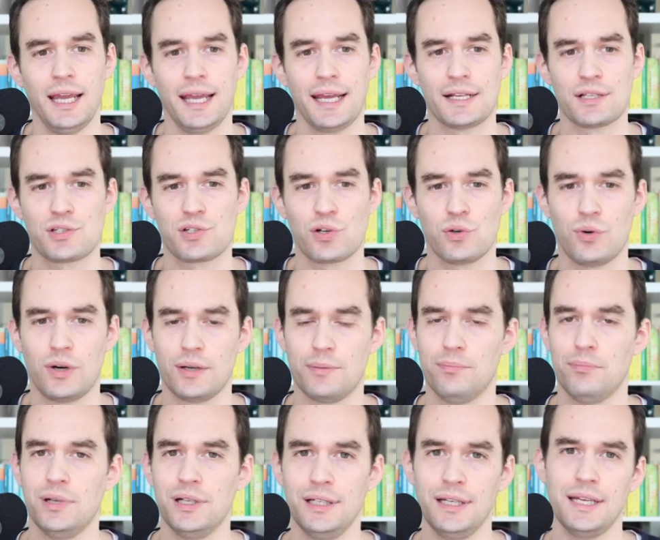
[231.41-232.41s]
And so on
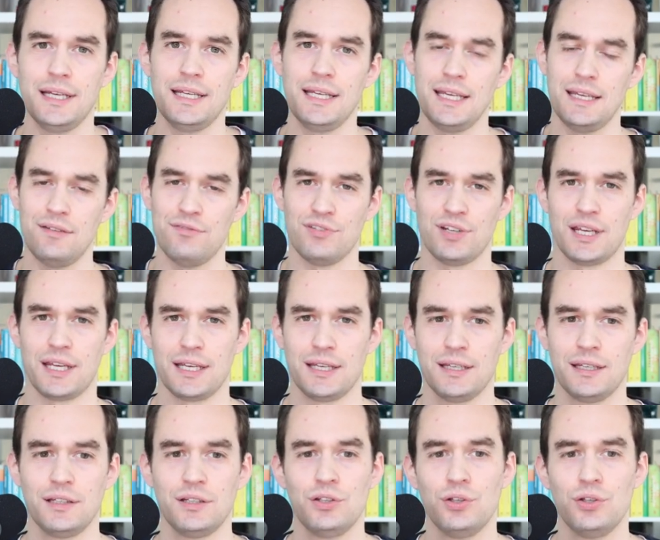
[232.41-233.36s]
Monday evening,